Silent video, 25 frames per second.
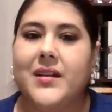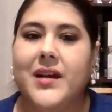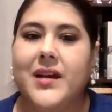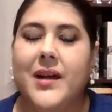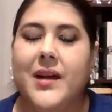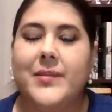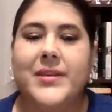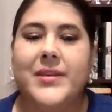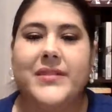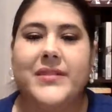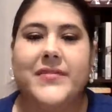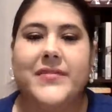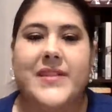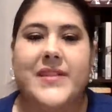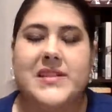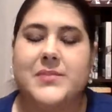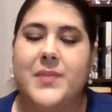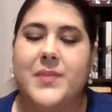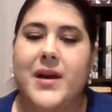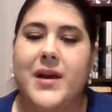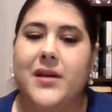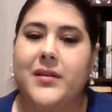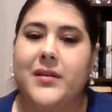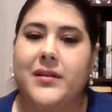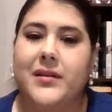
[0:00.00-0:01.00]
I mean, face
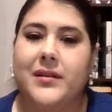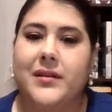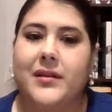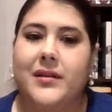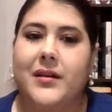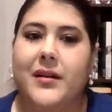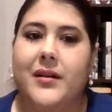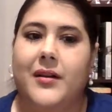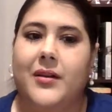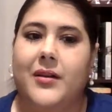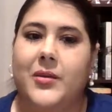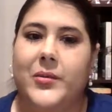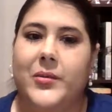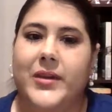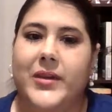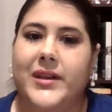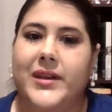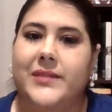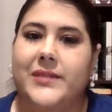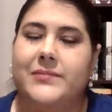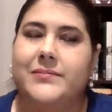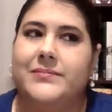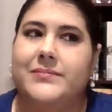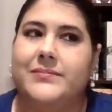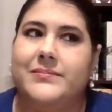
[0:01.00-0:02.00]
powder on
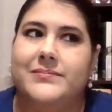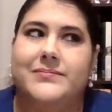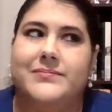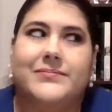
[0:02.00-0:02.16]
Halloween.